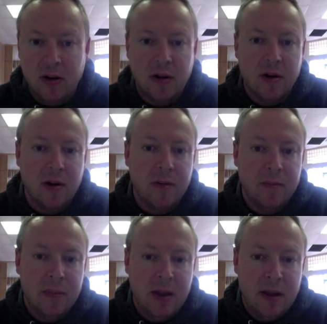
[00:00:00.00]
or,
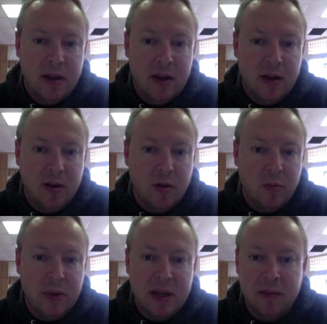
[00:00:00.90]

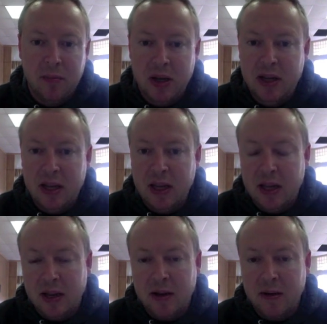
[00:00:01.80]
be completely